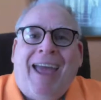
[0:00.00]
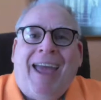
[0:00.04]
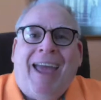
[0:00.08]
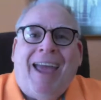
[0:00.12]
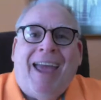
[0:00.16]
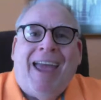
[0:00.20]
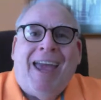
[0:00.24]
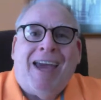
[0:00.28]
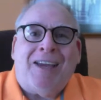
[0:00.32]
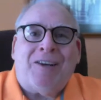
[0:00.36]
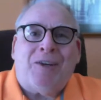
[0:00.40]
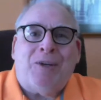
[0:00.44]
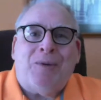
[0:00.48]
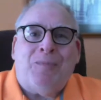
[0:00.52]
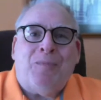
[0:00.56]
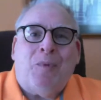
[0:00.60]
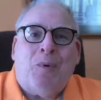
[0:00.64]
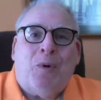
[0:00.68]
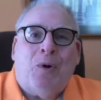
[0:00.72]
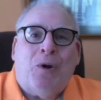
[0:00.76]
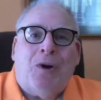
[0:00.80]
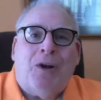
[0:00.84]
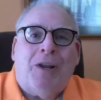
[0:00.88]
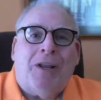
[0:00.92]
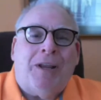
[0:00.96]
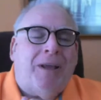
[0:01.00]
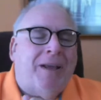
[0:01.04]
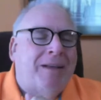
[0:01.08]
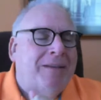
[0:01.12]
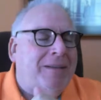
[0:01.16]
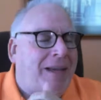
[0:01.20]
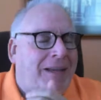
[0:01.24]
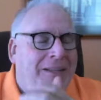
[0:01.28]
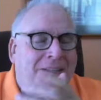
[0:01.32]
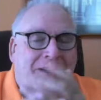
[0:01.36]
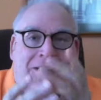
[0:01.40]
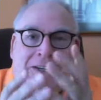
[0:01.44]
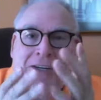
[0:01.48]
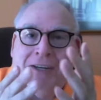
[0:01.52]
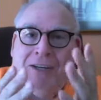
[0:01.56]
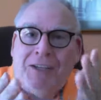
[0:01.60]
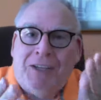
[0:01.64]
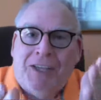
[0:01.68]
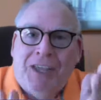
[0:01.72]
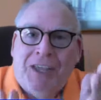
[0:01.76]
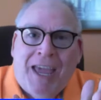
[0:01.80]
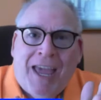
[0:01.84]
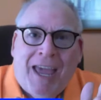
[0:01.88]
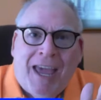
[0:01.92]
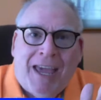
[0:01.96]
And good morning. I did it
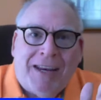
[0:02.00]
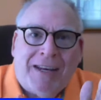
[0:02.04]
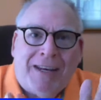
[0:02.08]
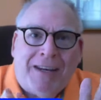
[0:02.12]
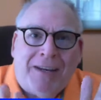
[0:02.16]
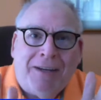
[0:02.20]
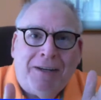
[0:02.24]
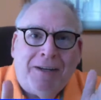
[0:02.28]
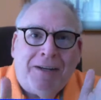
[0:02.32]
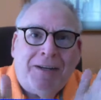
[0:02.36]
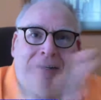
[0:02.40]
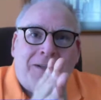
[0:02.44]
again.